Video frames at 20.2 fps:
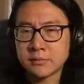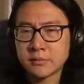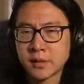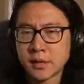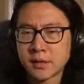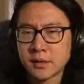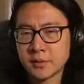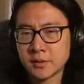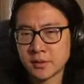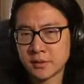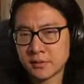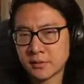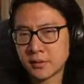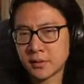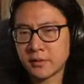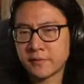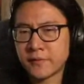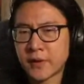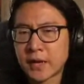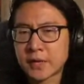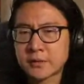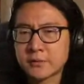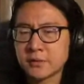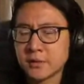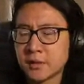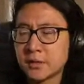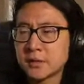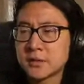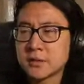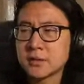of the
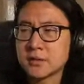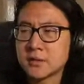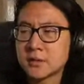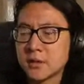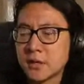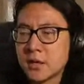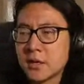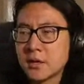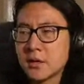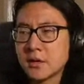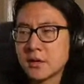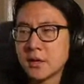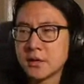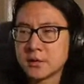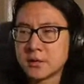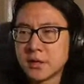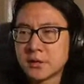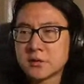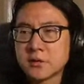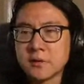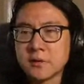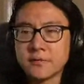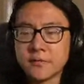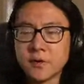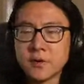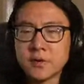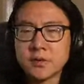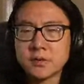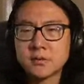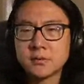factoring instance, is then
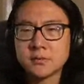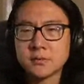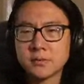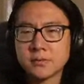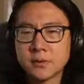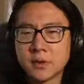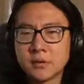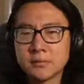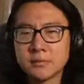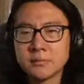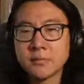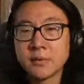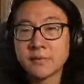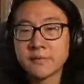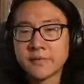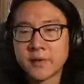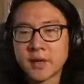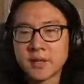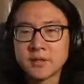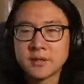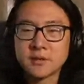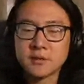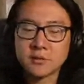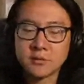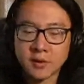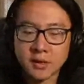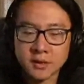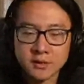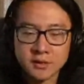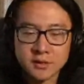converted to the problem of finding
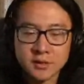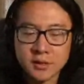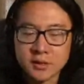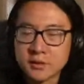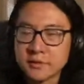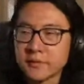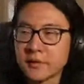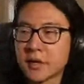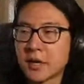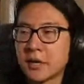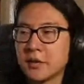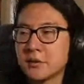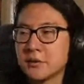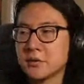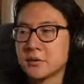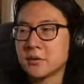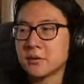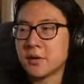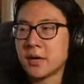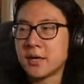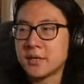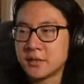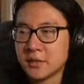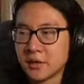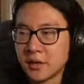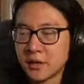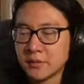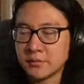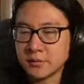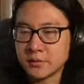the ground state of a k-local Ising
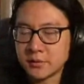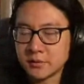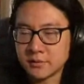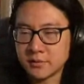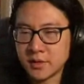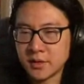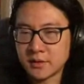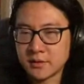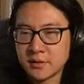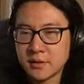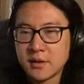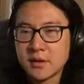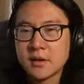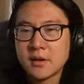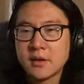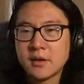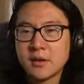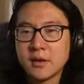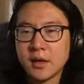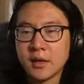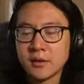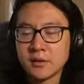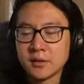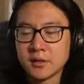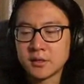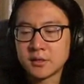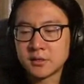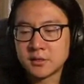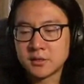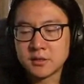Hamiltonian. And
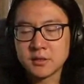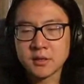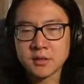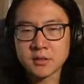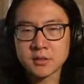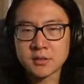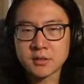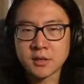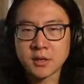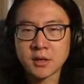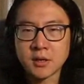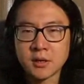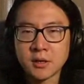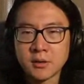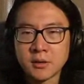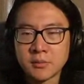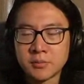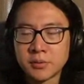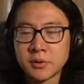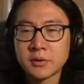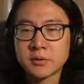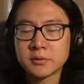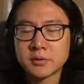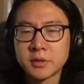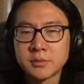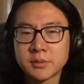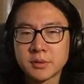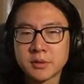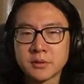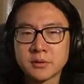this is a
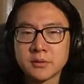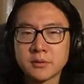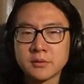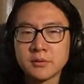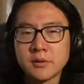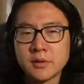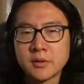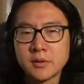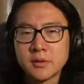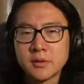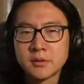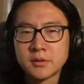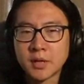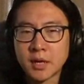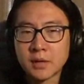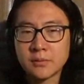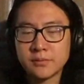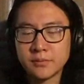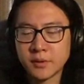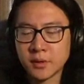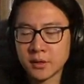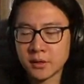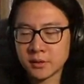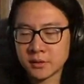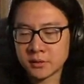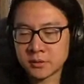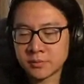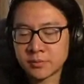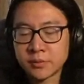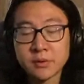prototypical type.
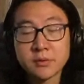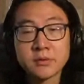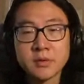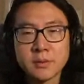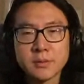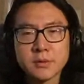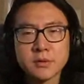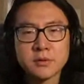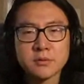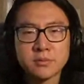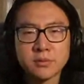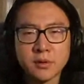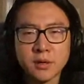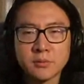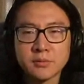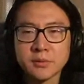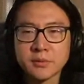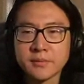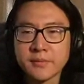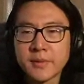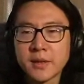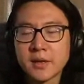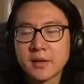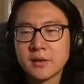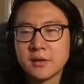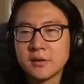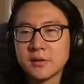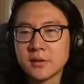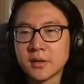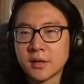It's a prototypical problem
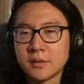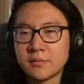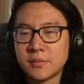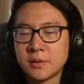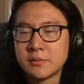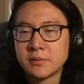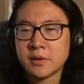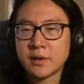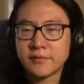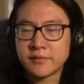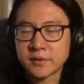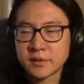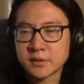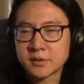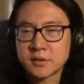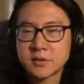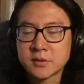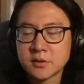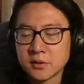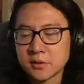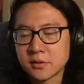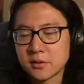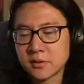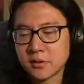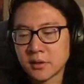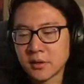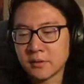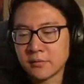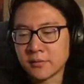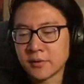that people have considered
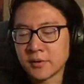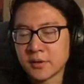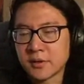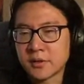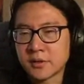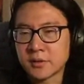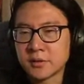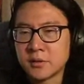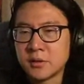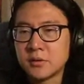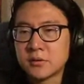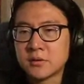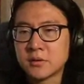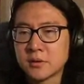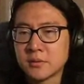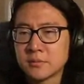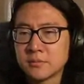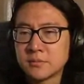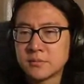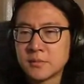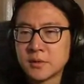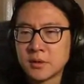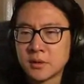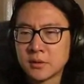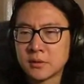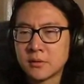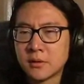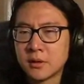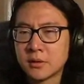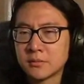with near-term
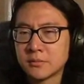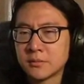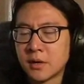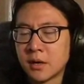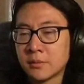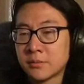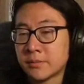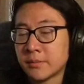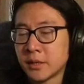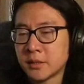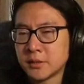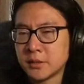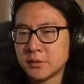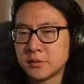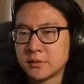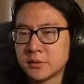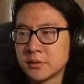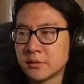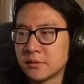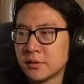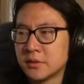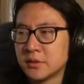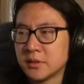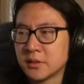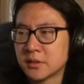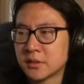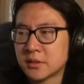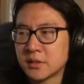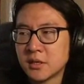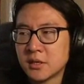quantum optimization
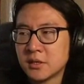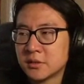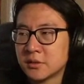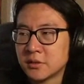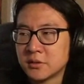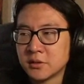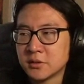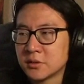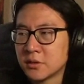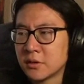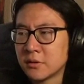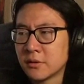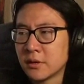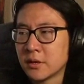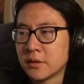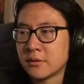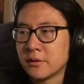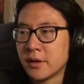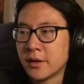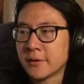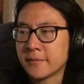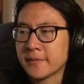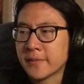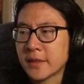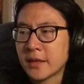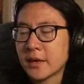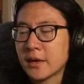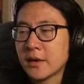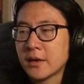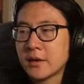heuristics such as QAOA.
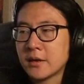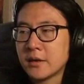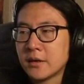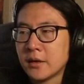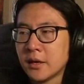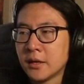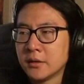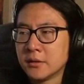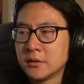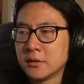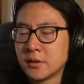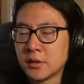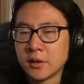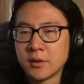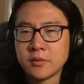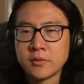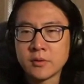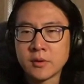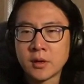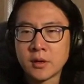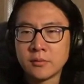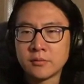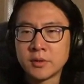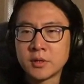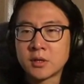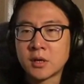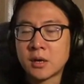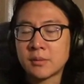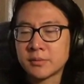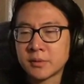And we
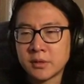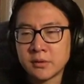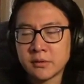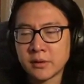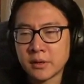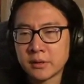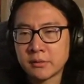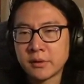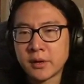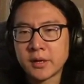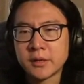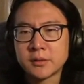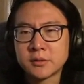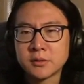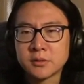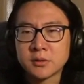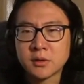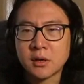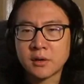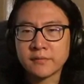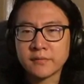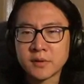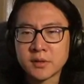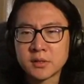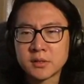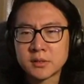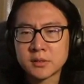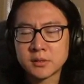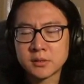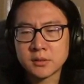adopt QAOA to solve
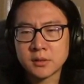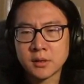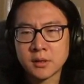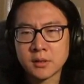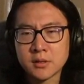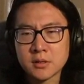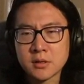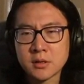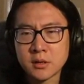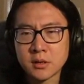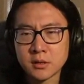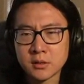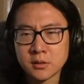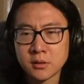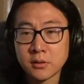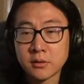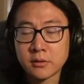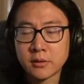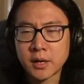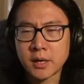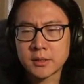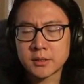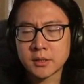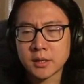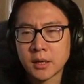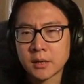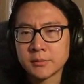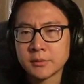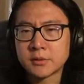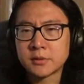these local Ising
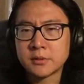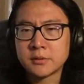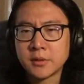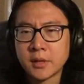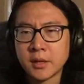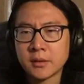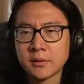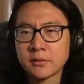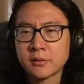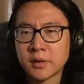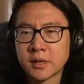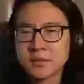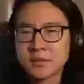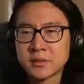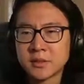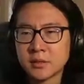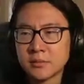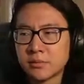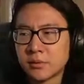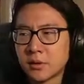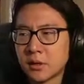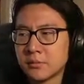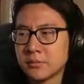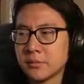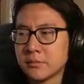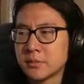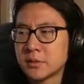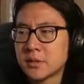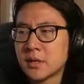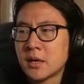Hamiltonian ground state
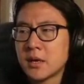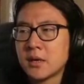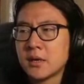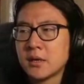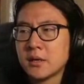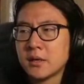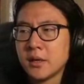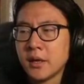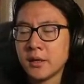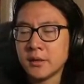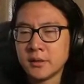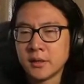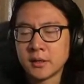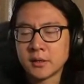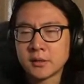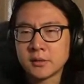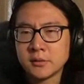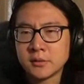problems, and then